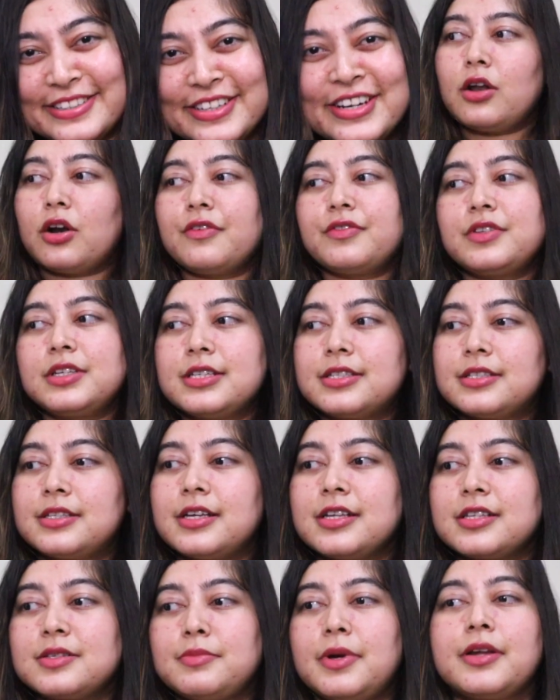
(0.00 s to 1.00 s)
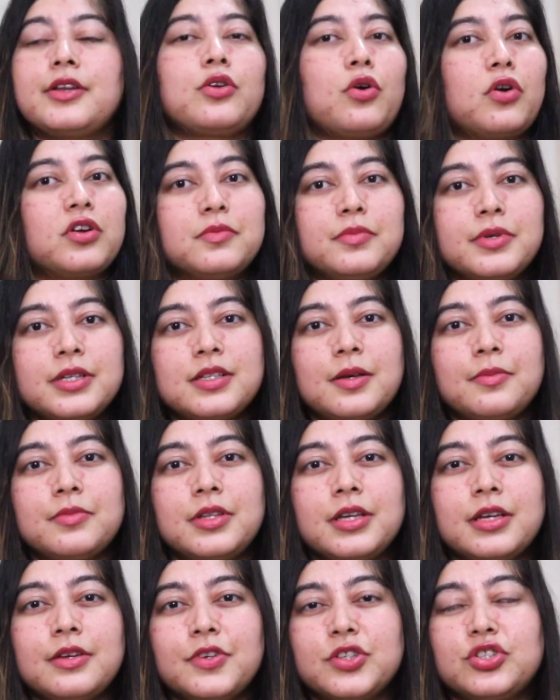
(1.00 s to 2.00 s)
A lot of these things might not be
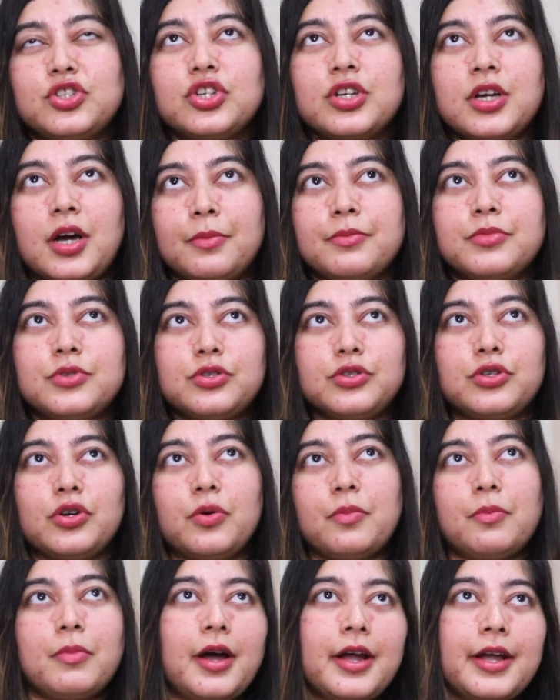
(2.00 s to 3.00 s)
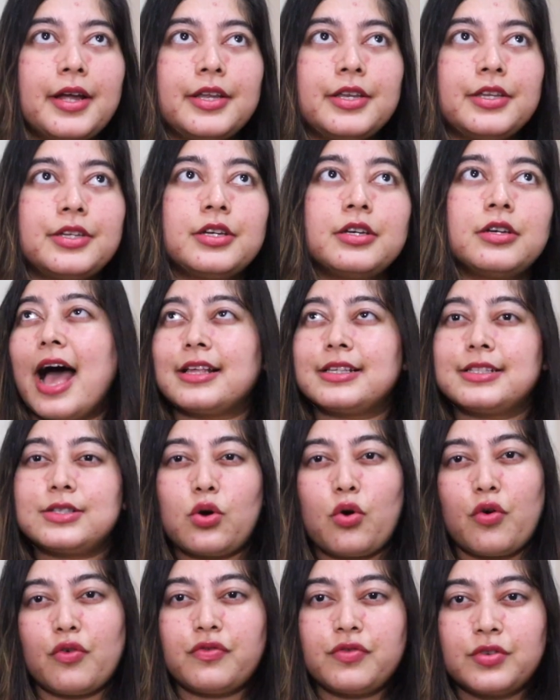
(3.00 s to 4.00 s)
something which come to your mind as
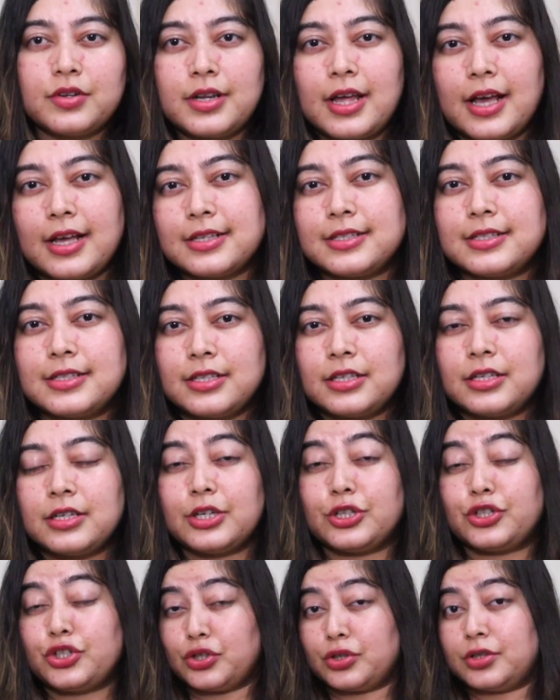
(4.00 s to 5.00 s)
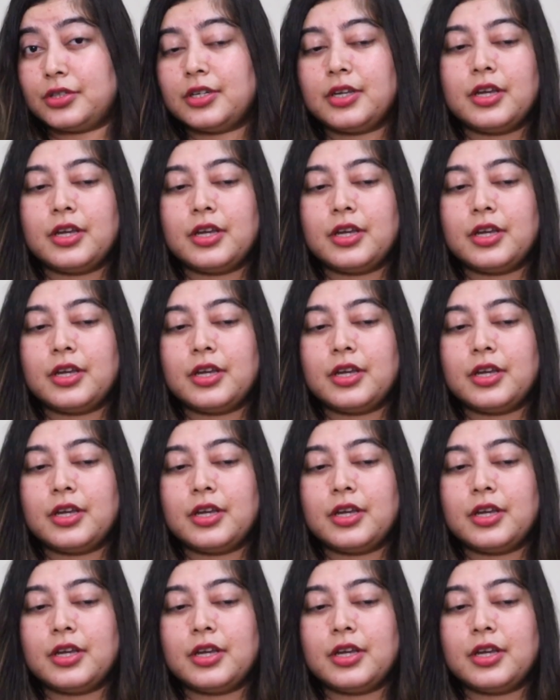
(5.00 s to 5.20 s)
often as it should,